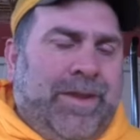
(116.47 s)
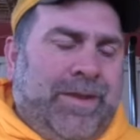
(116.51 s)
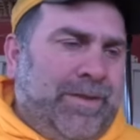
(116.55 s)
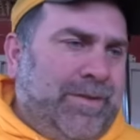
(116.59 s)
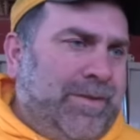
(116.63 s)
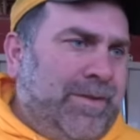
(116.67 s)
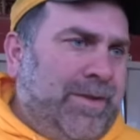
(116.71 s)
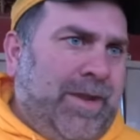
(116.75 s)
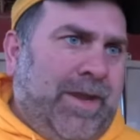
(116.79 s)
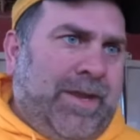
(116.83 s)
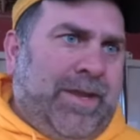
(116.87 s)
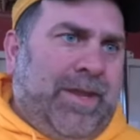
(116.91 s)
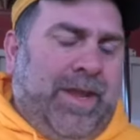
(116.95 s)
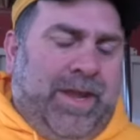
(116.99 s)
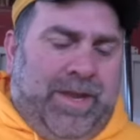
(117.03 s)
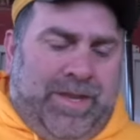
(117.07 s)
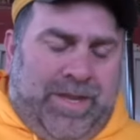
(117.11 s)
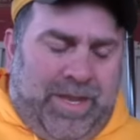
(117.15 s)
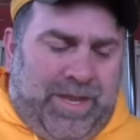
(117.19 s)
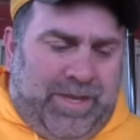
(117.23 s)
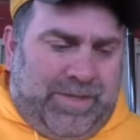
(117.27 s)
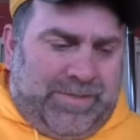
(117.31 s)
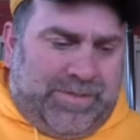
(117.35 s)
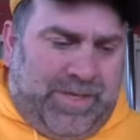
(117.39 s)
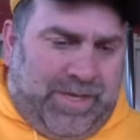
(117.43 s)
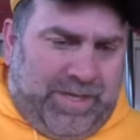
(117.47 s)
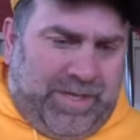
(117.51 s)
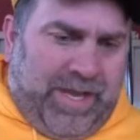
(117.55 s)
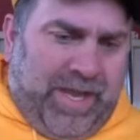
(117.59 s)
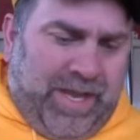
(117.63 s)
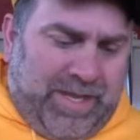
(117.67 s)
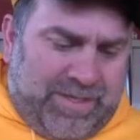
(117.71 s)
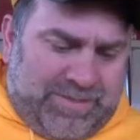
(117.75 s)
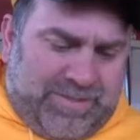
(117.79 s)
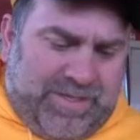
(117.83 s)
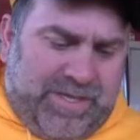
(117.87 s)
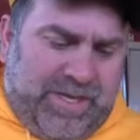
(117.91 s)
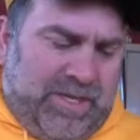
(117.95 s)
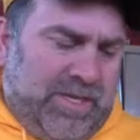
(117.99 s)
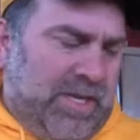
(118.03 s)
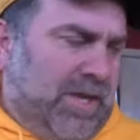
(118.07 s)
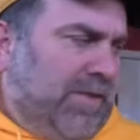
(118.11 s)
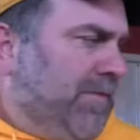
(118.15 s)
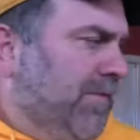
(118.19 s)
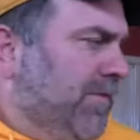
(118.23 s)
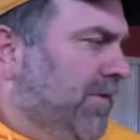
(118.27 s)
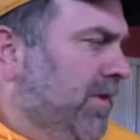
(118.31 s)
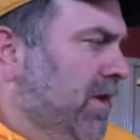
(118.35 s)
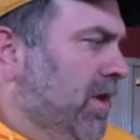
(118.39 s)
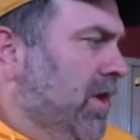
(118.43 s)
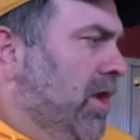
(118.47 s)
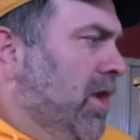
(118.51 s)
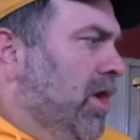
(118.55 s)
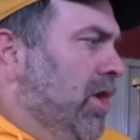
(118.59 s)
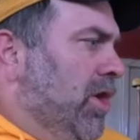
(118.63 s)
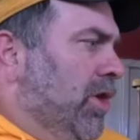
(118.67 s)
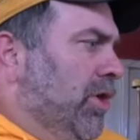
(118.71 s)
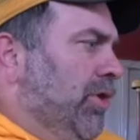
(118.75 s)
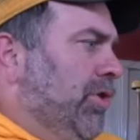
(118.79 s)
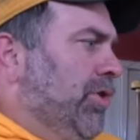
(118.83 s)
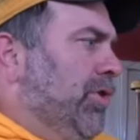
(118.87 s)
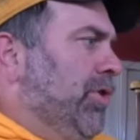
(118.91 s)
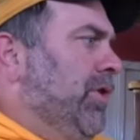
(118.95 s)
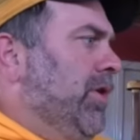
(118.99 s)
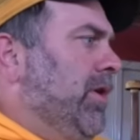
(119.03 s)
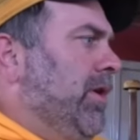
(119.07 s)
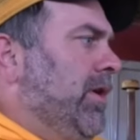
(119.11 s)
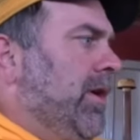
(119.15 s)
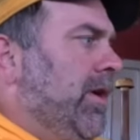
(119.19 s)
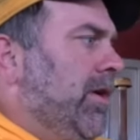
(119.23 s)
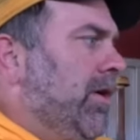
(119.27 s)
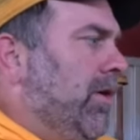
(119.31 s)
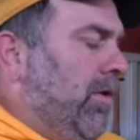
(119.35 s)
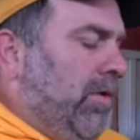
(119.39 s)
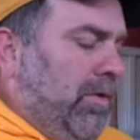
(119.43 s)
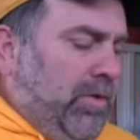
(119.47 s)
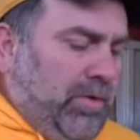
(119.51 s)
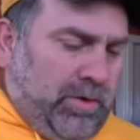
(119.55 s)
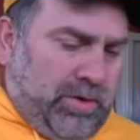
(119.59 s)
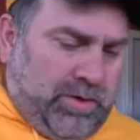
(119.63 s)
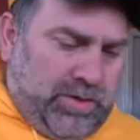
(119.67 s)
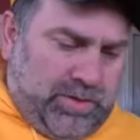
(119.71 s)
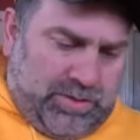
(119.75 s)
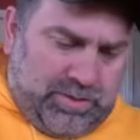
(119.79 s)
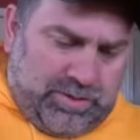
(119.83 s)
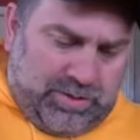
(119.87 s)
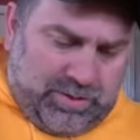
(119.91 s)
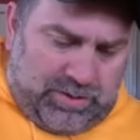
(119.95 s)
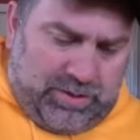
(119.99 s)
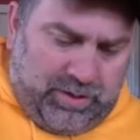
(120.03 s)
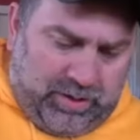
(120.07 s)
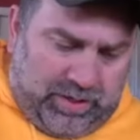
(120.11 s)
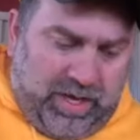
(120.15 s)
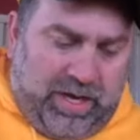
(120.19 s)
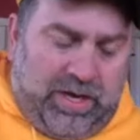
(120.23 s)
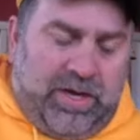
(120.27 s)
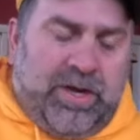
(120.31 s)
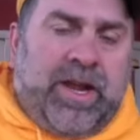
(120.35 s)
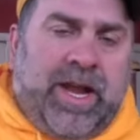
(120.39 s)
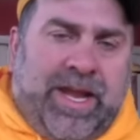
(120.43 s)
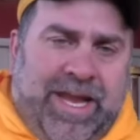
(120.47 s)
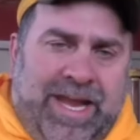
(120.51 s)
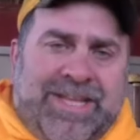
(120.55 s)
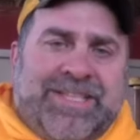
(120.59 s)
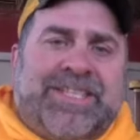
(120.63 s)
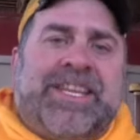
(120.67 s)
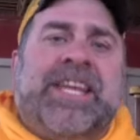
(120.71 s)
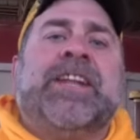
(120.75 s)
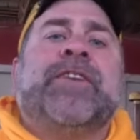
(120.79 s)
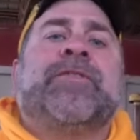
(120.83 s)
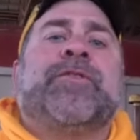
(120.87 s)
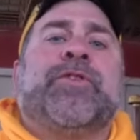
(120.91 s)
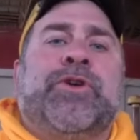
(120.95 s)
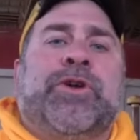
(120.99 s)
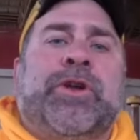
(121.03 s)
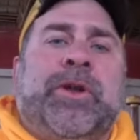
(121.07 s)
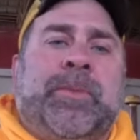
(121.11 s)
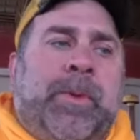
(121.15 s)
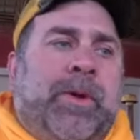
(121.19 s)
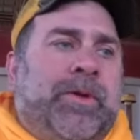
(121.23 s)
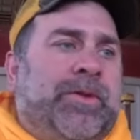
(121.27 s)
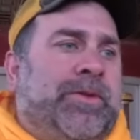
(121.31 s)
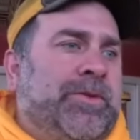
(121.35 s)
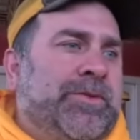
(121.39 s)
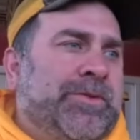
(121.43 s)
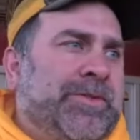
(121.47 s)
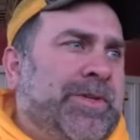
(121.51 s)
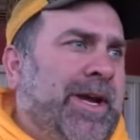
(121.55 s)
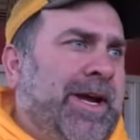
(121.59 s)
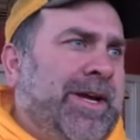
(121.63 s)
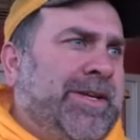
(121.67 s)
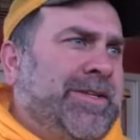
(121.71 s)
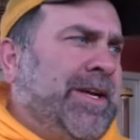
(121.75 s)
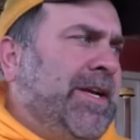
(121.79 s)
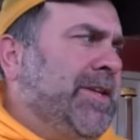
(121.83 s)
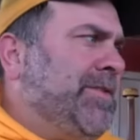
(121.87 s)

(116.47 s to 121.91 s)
I, I can't I can't say enough good or, or yeah I can't say enough good about those guys.